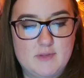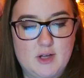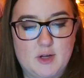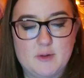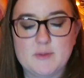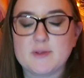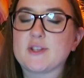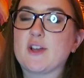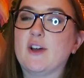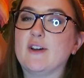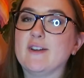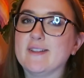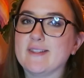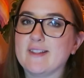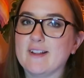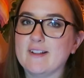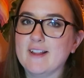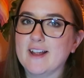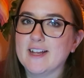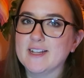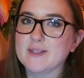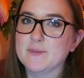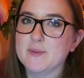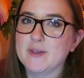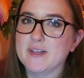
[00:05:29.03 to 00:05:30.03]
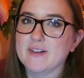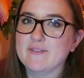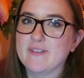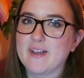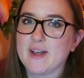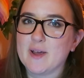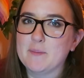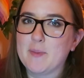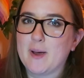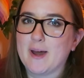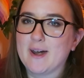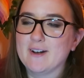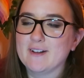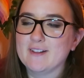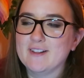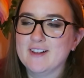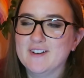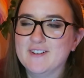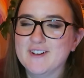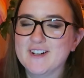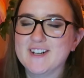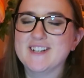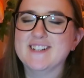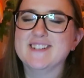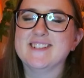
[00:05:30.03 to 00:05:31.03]
I almost called it the Lesbian Vampire
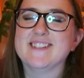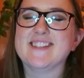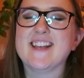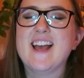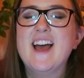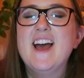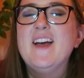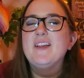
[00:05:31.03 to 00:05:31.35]
Lovers.